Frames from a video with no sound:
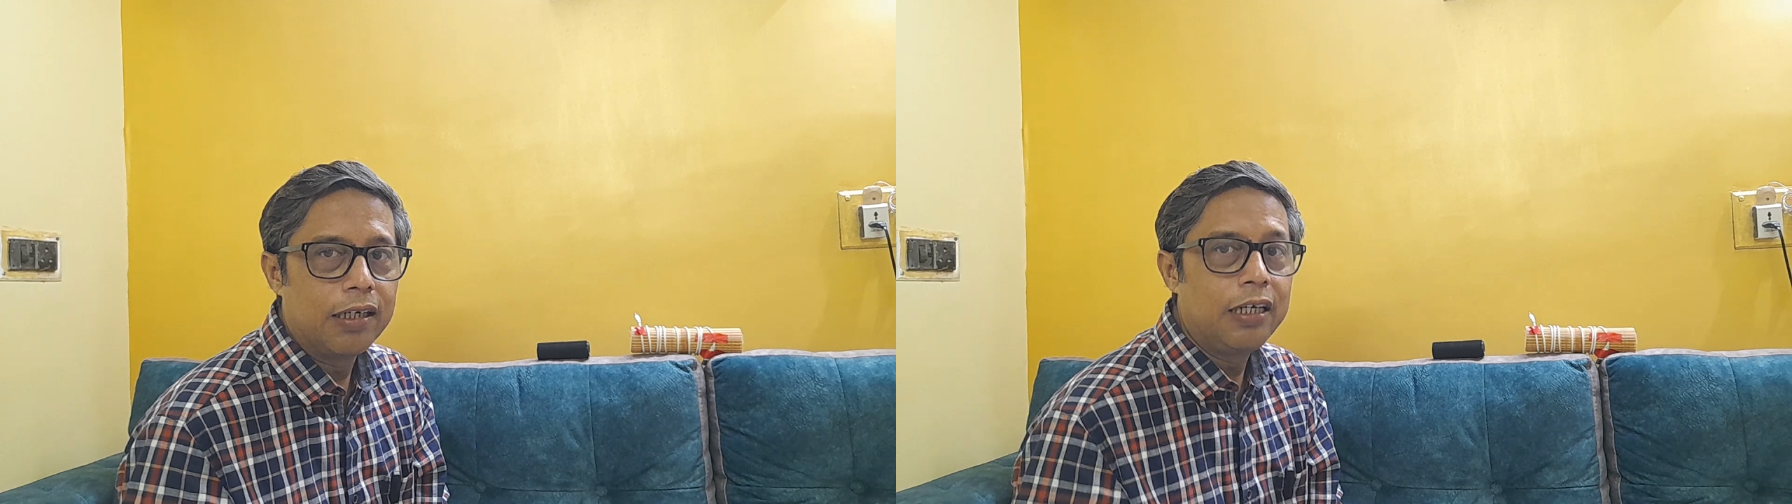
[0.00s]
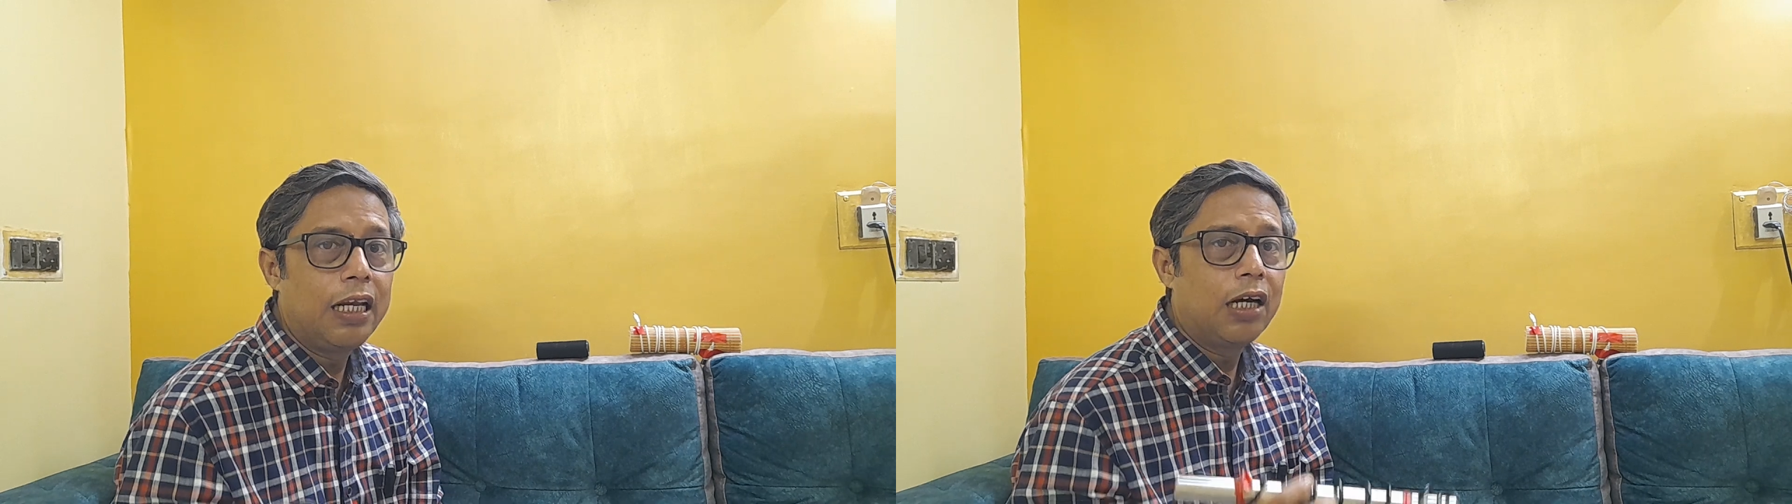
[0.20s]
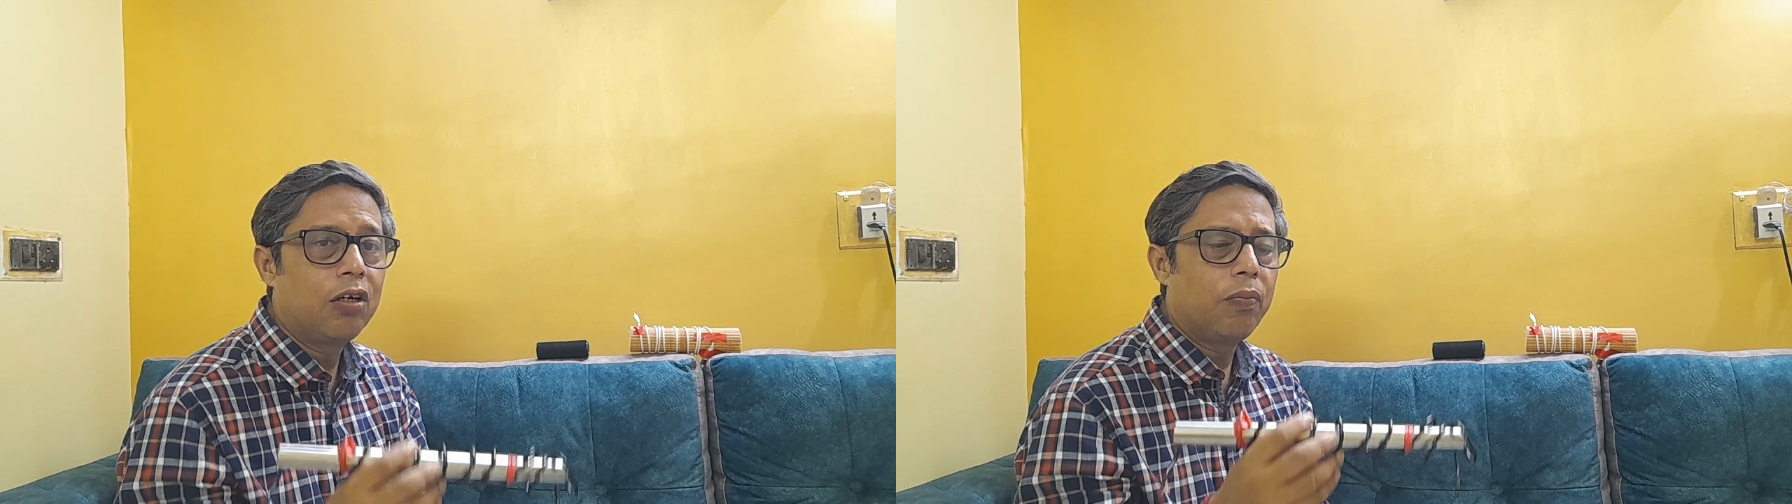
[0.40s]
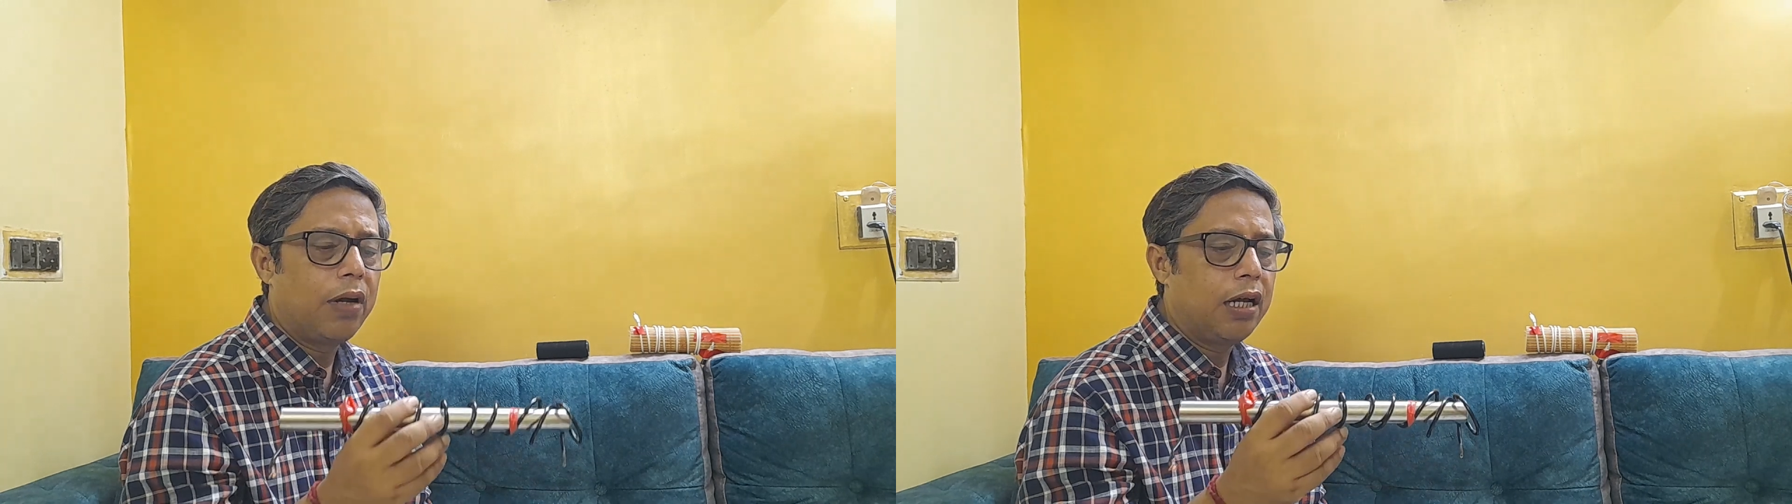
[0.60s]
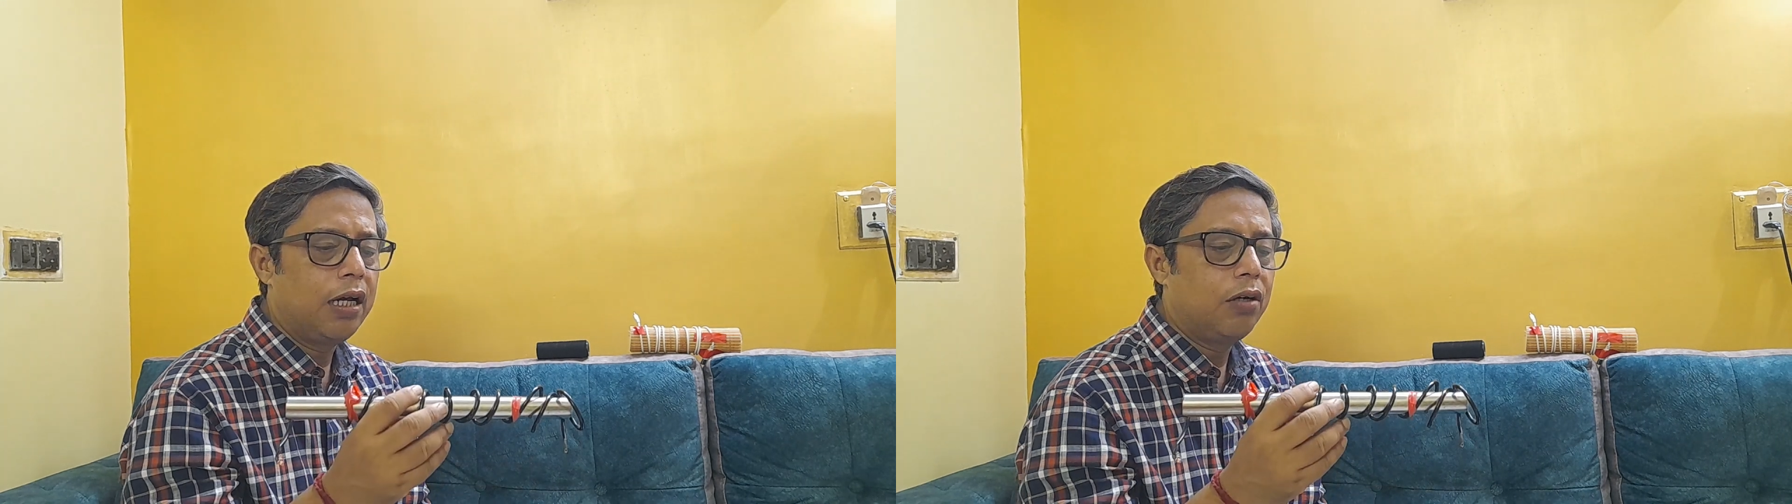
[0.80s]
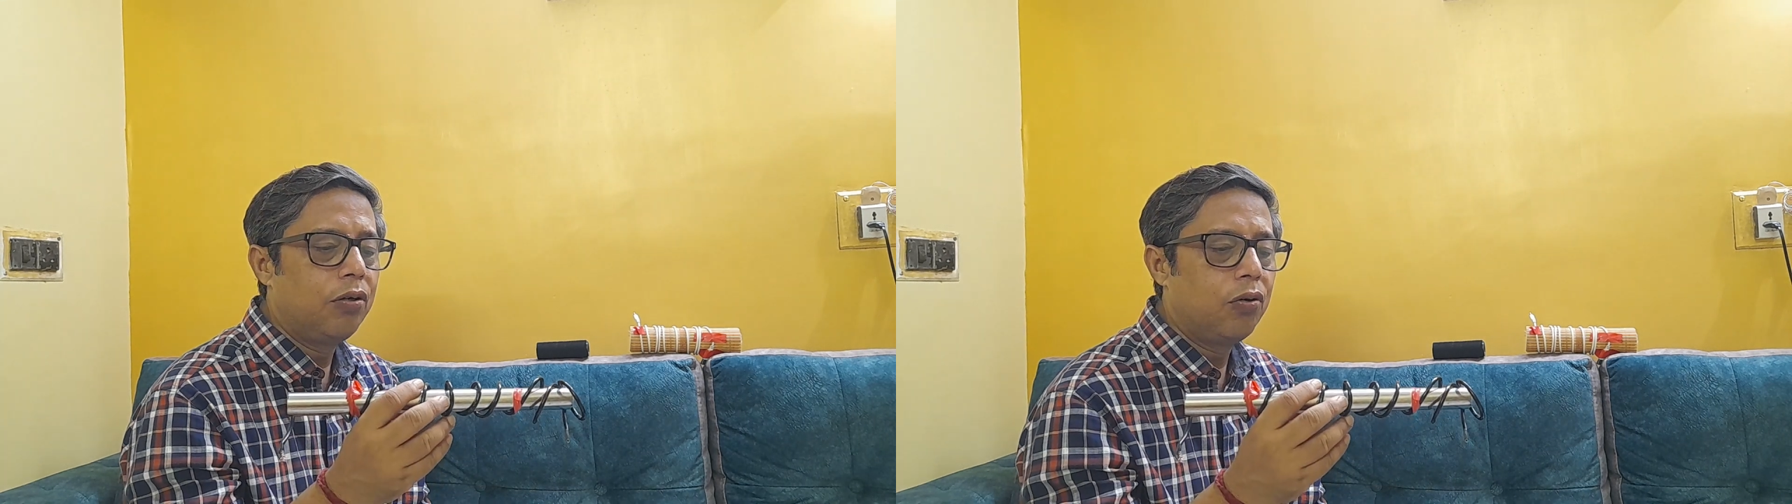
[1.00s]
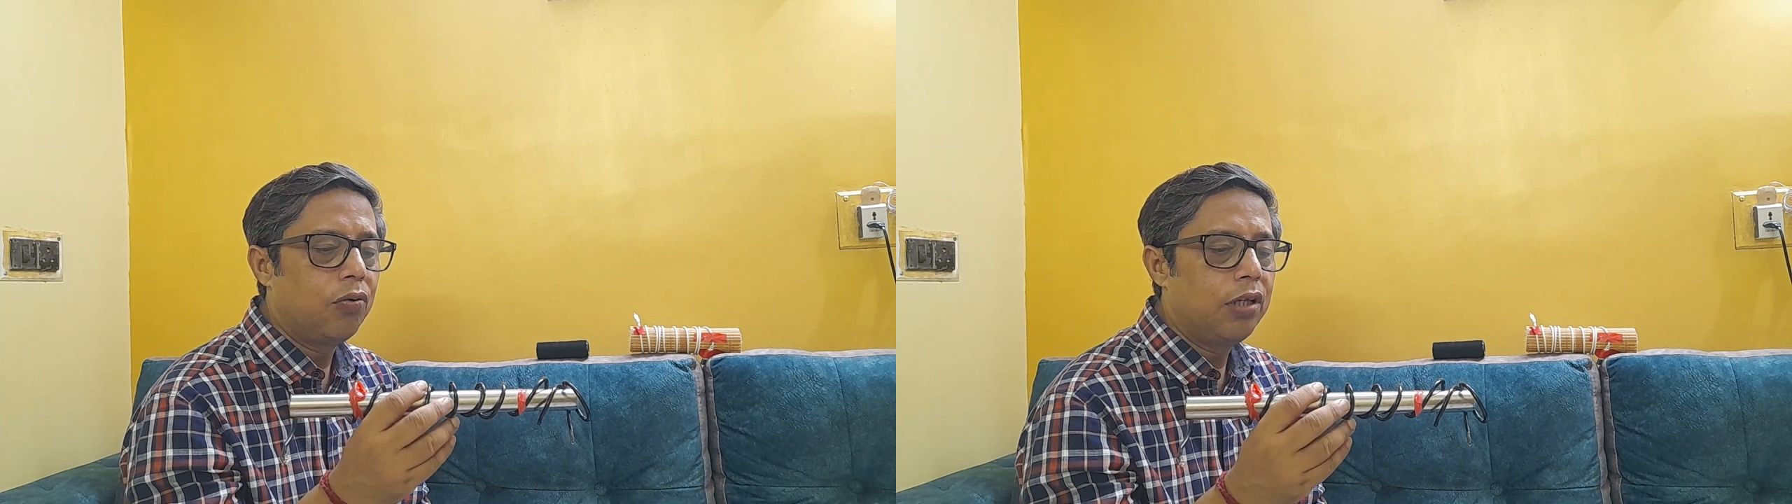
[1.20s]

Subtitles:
In electromagnet we know